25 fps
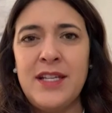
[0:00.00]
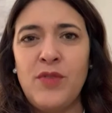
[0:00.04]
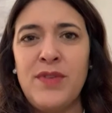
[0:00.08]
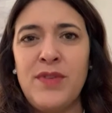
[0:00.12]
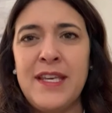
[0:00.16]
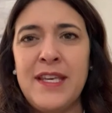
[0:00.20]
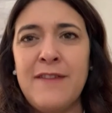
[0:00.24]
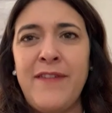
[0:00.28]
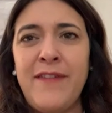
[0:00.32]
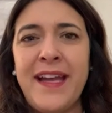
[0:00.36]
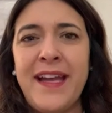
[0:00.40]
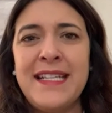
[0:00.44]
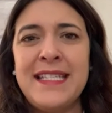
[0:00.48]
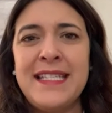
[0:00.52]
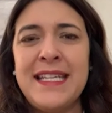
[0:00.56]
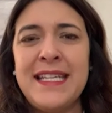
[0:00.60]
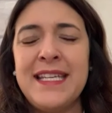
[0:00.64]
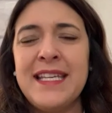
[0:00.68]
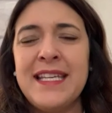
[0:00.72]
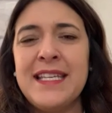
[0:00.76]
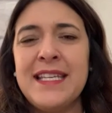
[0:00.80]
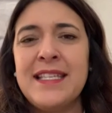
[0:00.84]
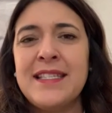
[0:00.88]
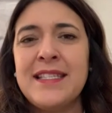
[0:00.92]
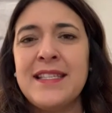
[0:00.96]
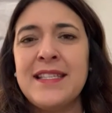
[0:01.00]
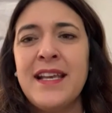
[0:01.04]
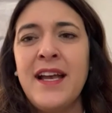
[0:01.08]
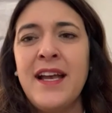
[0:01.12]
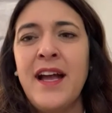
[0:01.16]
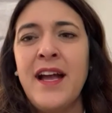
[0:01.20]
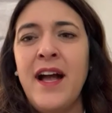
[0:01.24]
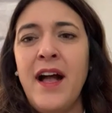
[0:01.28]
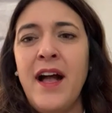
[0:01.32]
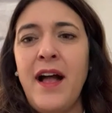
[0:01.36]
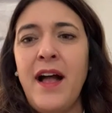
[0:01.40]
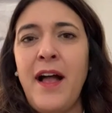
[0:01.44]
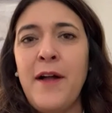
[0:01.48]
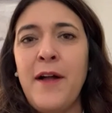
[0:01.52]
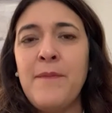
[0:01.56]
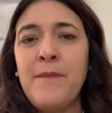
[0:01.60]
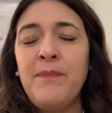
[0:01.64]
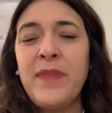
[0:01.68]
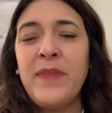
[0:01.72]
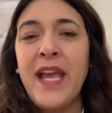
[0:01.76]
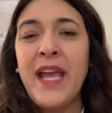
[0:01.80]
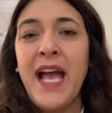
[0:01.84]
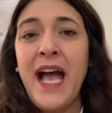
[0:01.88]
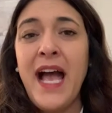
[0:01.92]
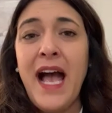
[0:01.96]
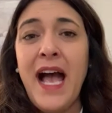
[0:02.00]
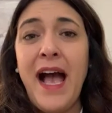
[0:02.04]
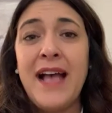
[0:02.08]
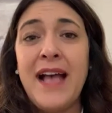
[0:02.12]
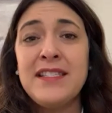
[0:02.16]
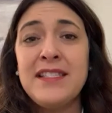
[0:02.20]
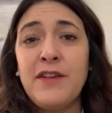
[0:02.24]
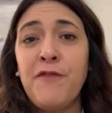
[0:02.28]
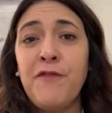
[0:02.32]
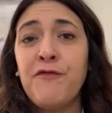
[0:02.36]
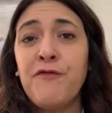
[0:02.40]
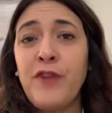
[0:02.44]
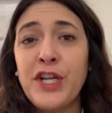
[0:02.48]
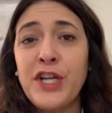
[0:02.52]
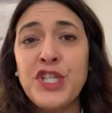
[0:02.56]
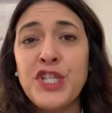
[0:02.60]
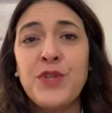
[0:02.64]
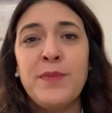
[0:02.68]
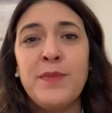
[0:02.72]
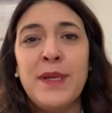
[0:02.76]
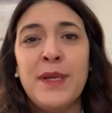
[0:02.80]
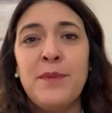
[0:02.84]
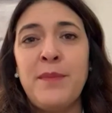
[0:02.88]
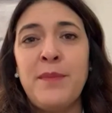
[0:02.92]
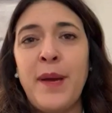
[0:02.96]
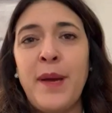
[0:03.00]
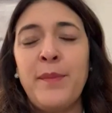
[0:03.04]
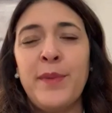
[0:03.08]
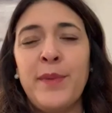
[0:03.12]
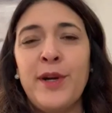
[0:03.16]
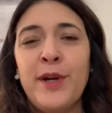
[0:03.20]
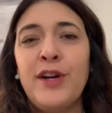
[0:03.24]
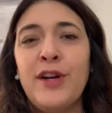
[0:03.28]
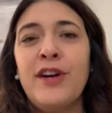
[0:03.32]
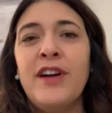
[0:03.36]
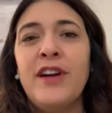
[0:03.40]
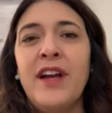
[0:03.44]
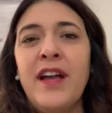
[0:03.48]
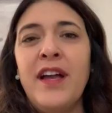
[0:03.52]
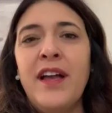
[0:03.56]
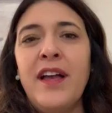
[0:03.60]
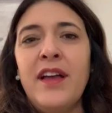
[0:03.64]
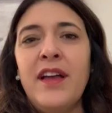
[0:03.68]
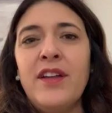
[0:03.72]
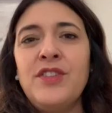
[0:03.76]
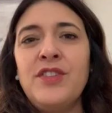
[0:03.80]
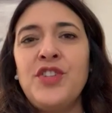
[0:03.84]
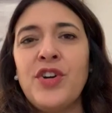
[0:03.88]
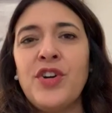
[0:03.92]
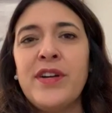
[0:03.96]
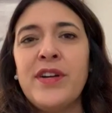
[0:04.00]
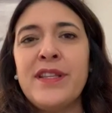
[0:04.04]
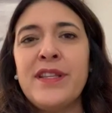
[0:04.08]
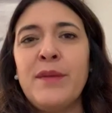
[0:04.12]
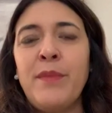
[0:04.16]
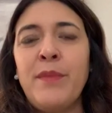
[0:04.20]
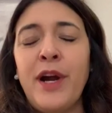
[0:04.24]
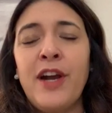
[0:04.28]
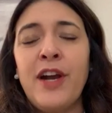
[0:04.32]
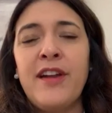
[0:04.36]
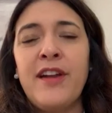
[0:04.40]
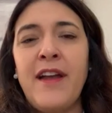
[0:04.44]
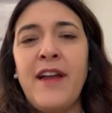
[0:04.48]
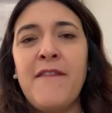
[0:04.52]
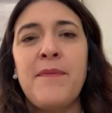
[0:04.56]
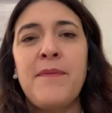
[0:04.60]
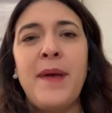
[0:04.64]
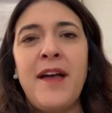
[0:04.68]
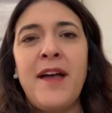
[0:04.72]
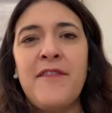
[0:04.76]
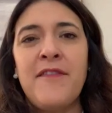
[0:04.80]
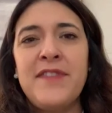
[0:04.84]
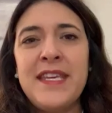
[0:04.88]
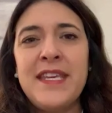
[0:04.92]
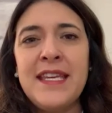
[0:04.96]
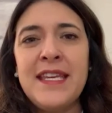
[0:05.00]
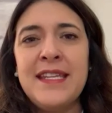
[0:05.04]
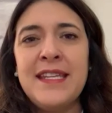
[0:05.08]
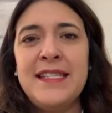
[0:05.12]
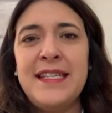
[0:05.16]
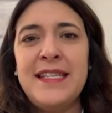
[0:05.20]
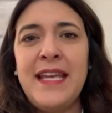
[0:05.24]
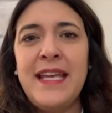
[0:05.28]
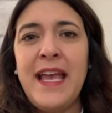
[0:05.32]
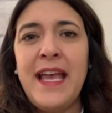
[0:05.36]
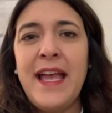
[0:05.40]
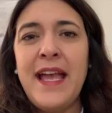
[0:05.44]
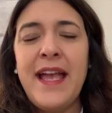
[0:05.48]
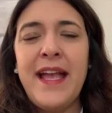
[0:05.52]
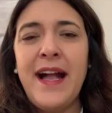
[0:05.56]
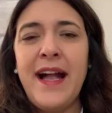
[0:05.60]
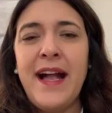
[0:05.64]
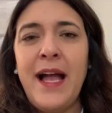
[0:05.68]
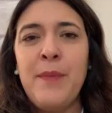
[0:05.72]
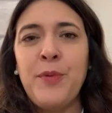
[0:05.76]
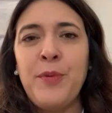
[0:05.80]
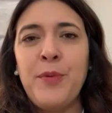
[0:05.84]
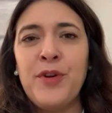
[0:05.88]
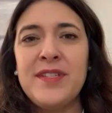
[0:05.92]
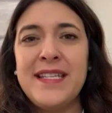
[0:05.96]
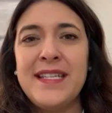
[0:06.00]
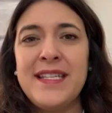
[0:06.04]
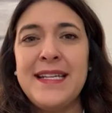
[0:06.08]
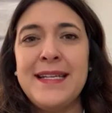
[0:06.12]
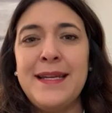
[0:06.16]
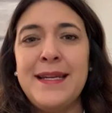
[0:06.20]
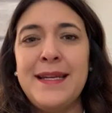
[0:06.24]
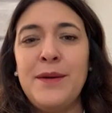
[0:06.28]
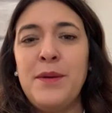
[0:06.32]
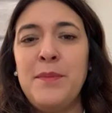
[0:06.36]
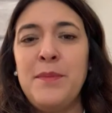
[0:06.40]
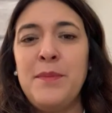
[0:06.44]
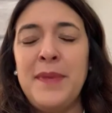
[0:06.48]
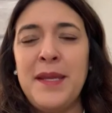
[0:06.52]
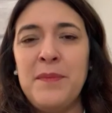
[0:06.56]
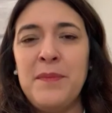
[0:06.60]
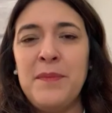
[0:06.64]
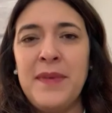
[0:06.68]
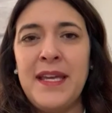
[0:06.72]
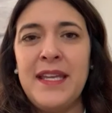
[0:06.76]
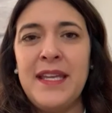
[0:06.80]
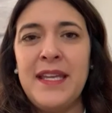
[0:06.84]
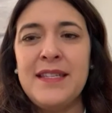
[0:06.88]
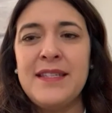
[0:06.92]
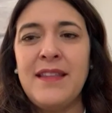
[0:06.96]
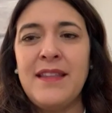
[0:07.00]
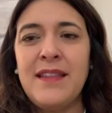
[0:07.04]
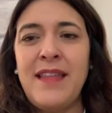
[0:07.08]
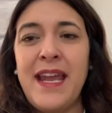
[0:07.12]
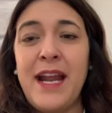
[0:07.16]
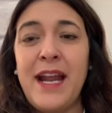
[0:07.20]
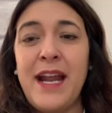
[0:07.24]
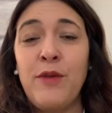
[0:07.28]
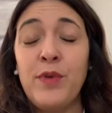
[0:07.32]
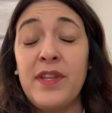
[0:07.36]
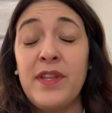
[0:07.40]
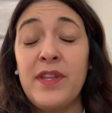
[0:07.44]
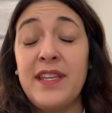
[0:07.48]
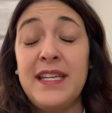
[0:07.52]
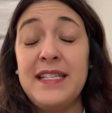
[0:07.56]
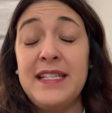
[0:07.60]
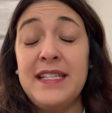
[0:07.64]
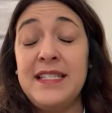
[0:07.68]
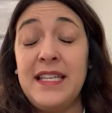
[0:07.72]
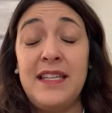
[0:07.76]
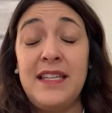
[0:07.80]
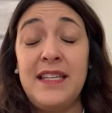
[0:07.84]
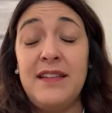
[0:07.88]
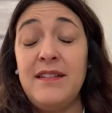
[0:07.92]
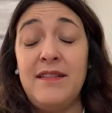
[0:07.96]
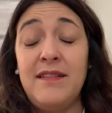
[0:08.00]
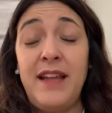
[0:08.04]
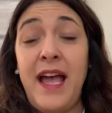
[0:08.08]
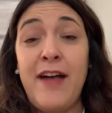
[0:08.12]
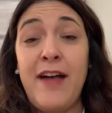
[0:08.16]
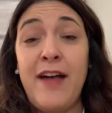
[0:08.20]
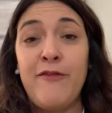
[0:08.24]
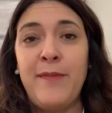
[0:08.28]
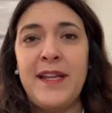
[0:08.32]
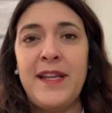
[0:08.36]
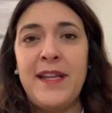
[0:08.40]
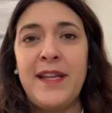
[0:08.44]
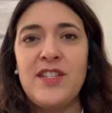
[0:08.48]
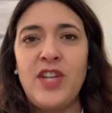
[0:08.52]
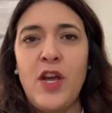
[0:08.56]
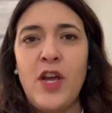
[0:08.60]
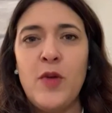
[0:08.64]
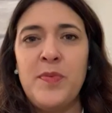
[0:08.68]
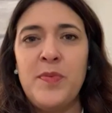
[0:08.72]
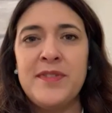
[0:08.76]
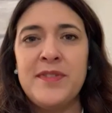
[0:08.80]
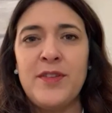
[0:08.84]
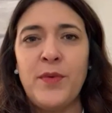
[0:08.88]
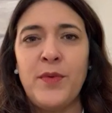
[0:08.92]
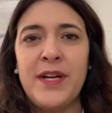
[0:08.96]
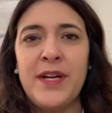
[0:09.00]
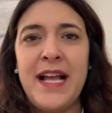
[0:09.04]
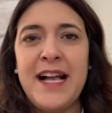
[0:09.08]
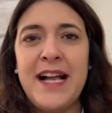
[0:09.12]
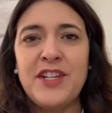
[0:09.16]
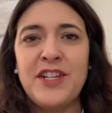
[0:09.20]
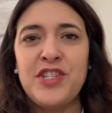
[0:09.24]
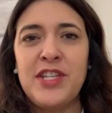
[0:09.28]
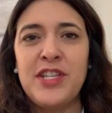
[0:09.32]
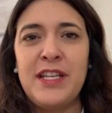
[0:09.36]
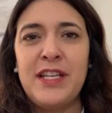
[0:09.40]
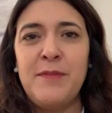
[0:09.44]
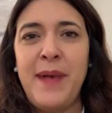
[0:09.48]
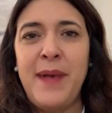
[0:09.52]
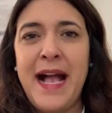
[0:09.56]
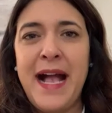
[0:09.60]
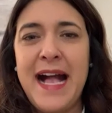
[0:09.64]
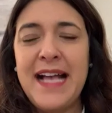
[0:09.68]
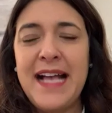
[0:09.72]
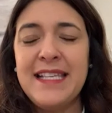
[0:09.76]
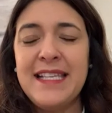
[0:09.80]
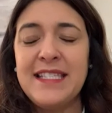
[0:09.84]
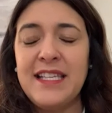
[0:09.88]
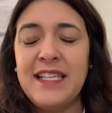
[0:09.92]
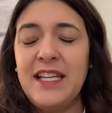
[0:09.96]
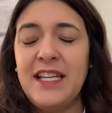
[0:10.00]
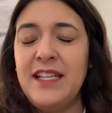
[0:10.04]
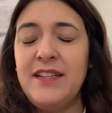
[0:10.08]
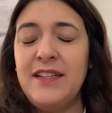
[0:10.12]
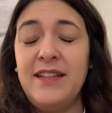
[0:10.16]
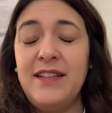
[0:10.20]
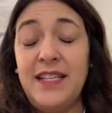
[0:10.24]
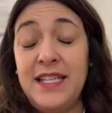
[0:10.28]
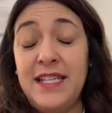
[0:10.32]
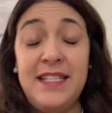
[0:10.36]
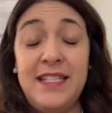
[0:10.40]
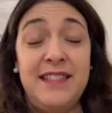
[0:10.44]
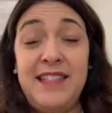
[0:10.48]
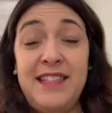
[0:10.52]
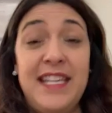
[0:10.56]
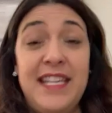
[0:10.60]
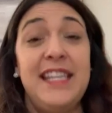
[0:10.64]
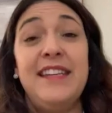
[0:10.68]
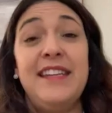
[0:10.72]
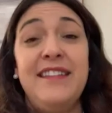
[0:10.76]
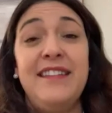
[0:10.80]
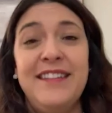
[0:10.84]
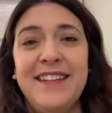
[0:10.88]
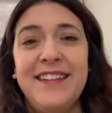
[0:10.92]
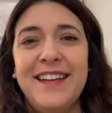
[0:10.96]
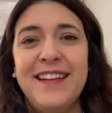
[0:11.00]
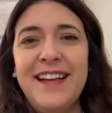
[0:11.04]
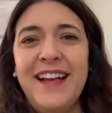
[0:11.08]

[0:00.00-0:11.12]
give ideas. As a freshman member during the markup of the NDAA, I presented an amendment that I really didn't have much hopes it would actually pass, and it did.